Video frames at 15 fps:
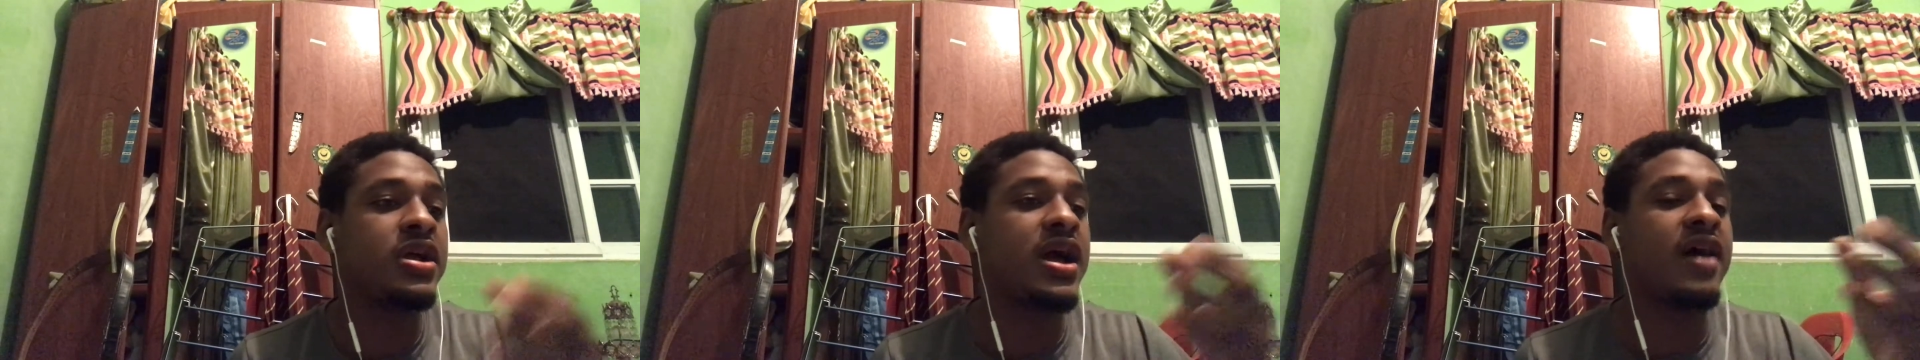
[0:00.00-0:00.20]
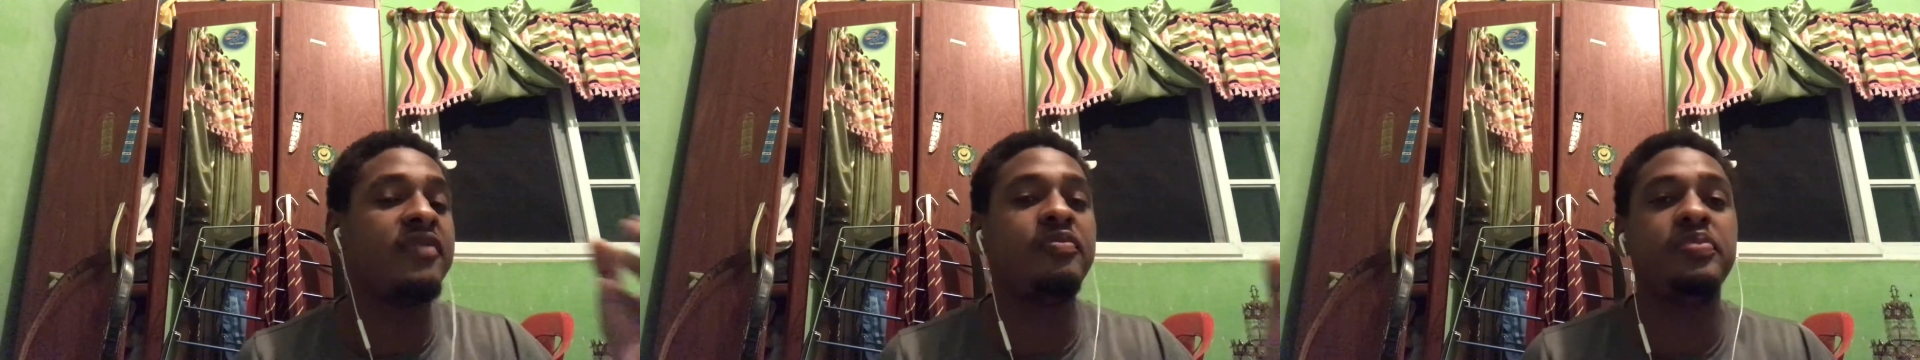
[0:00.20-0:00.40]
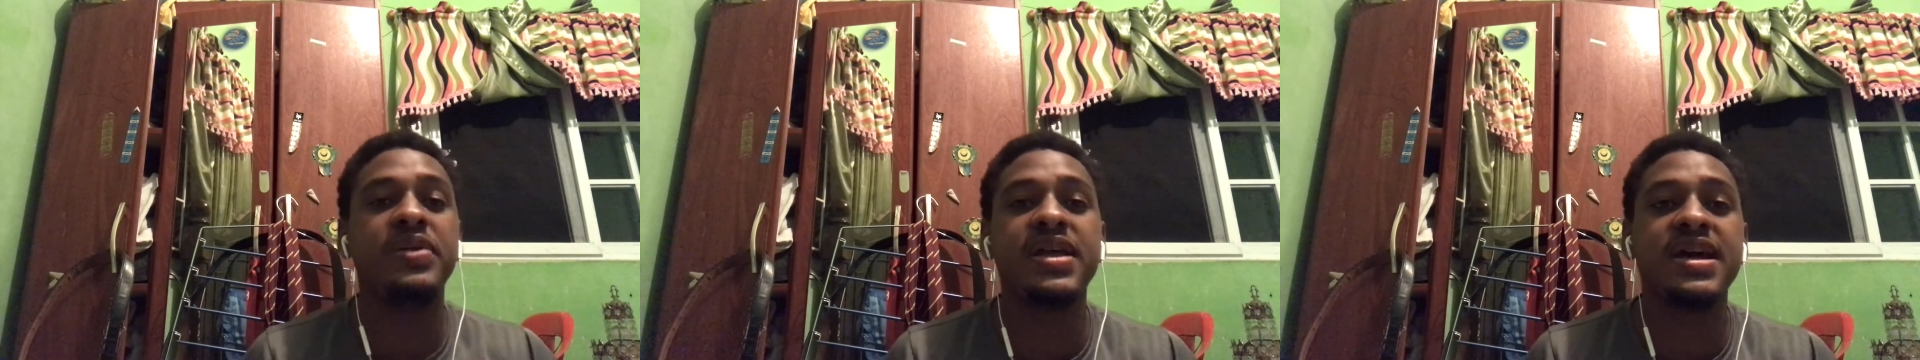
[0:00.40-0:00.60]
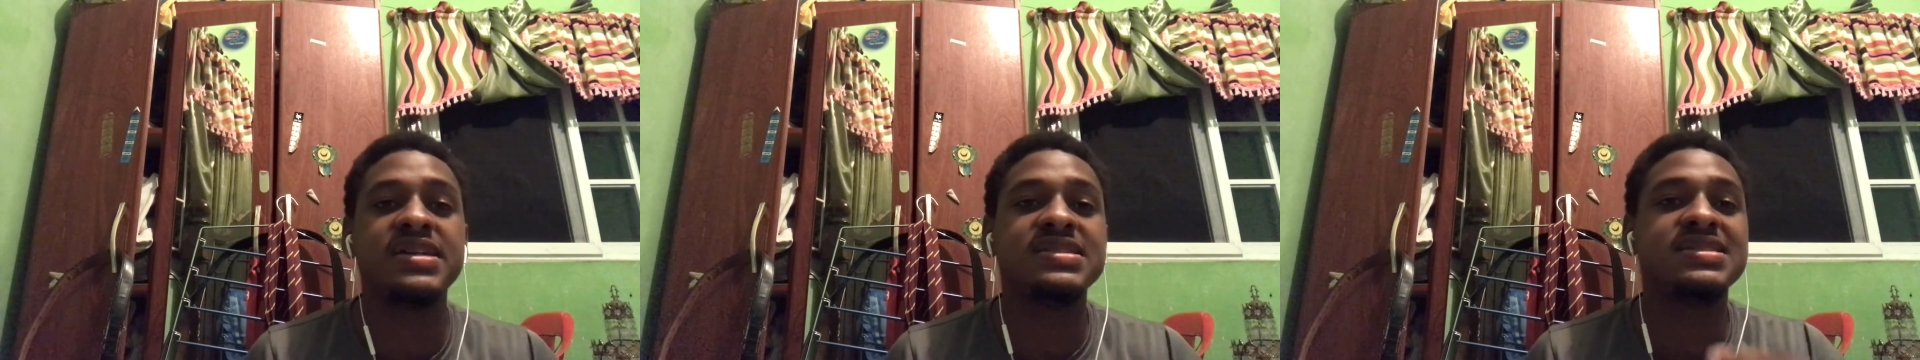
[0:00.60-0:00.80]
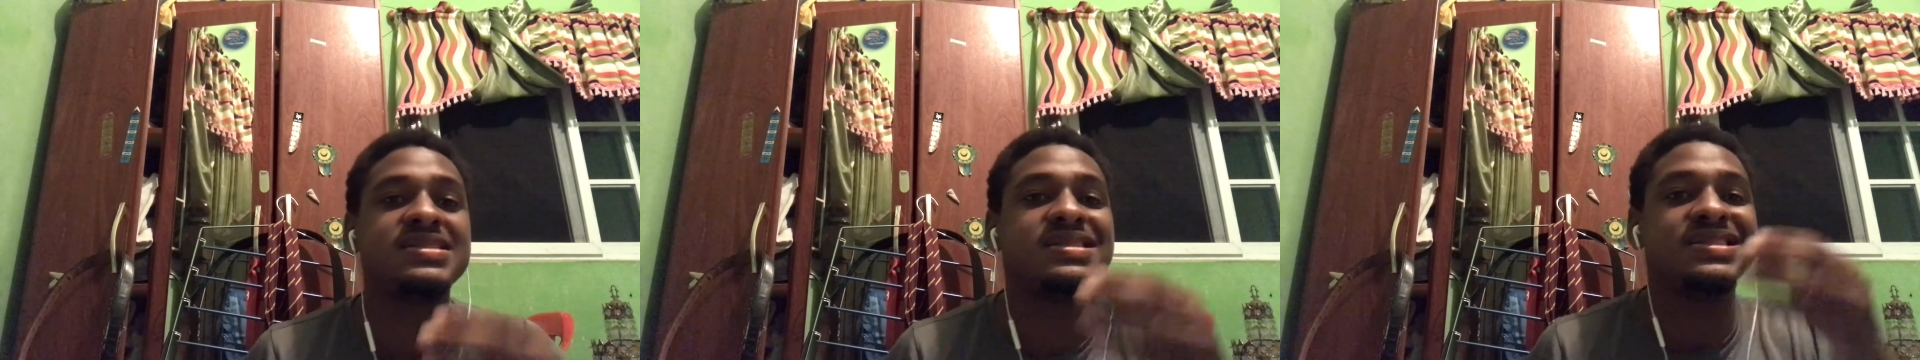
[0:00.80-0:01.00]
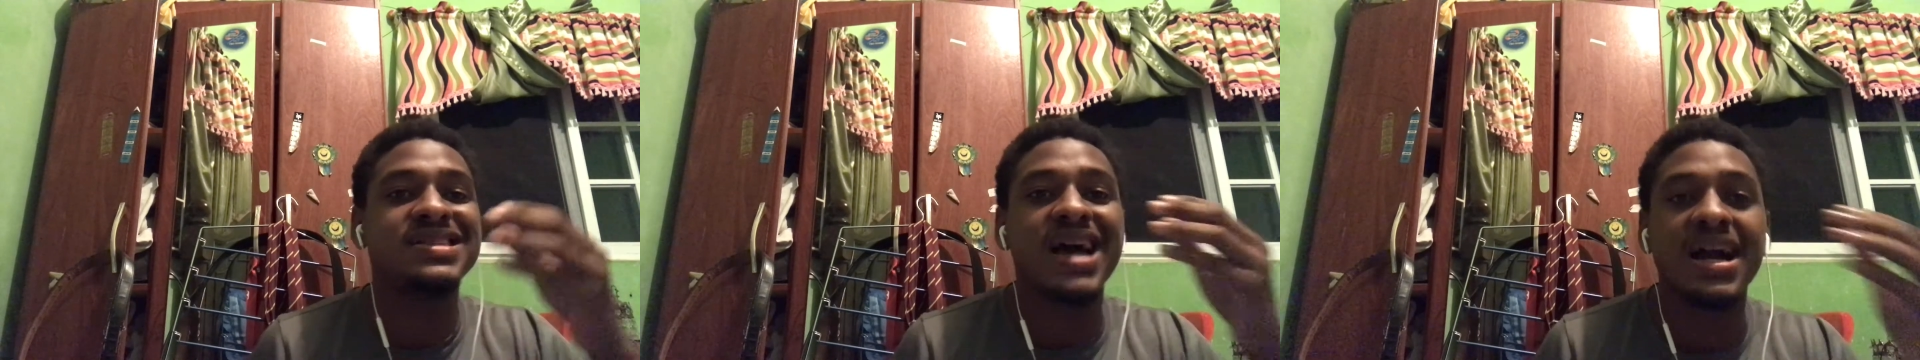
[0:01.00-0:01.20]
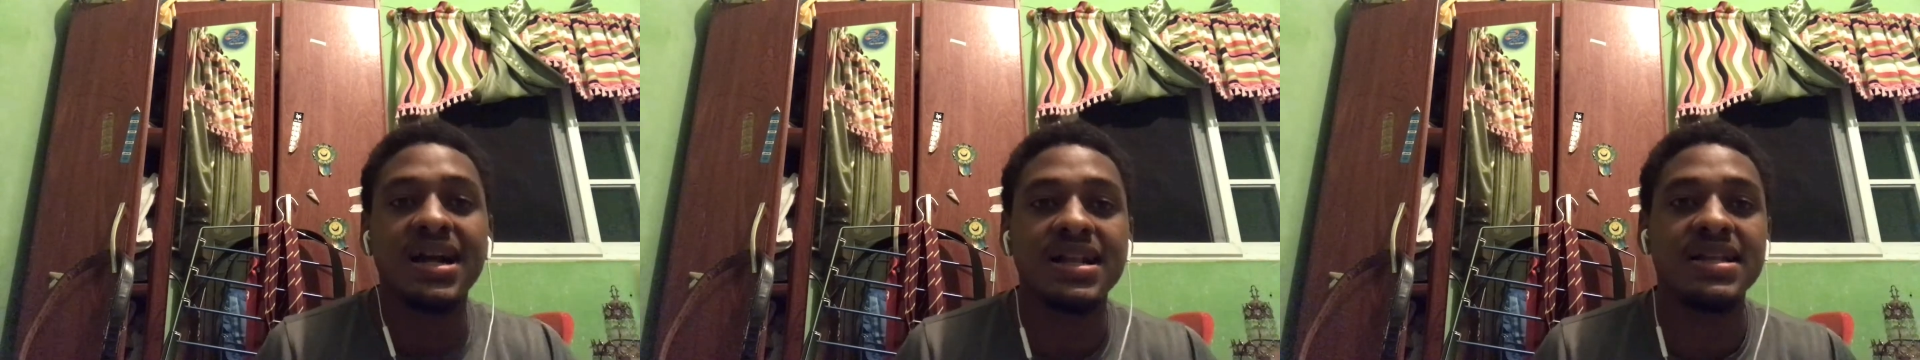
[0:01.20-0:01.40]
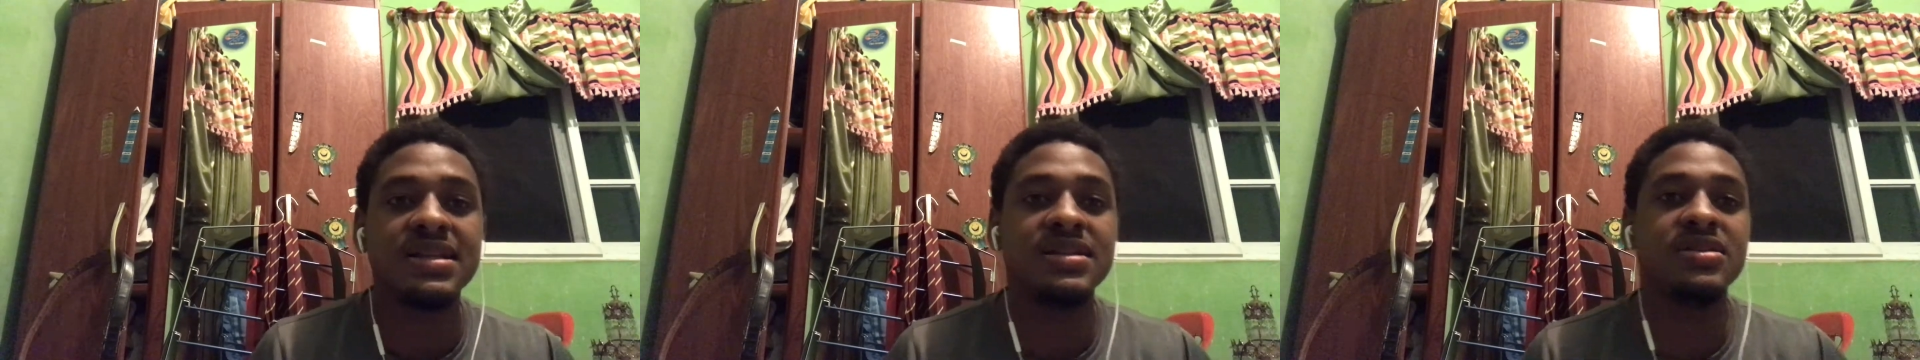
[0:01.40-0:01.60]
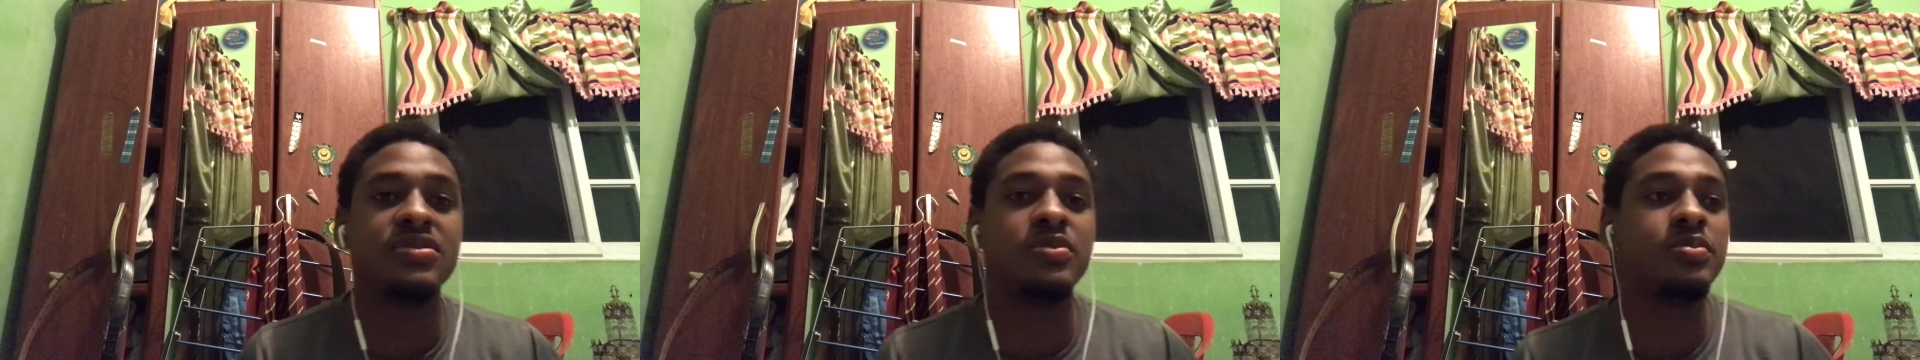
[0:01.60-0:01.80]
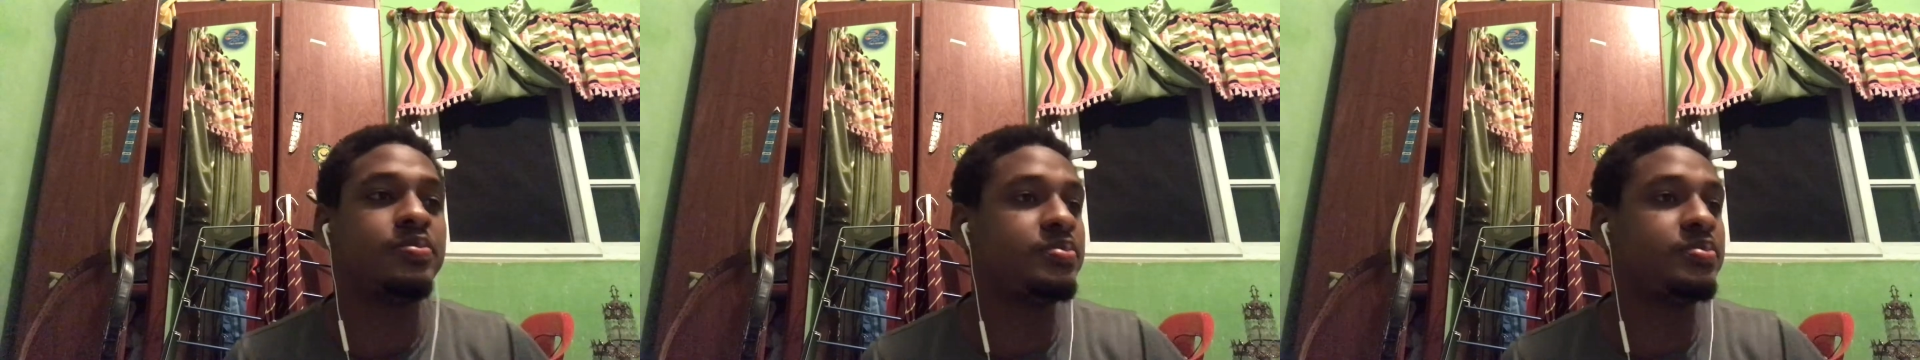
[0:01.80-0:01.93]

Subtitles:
have players tackling you,